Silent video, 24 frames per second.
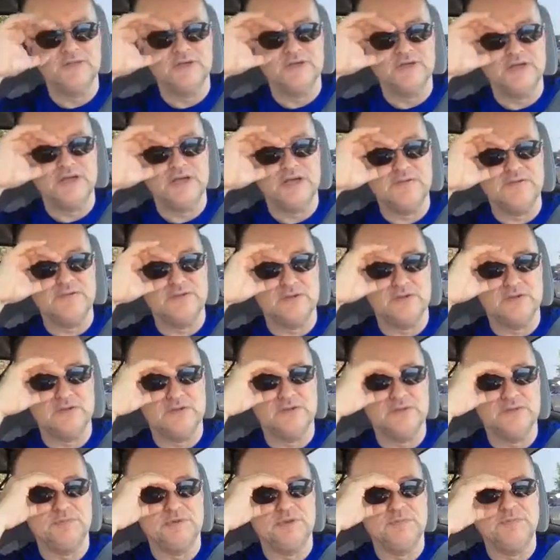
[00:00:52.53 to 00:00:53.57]
Okay,
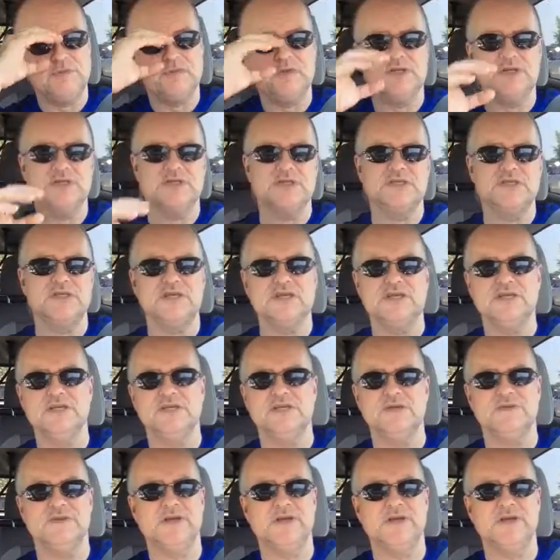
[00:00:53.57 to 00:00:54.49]
so people can see.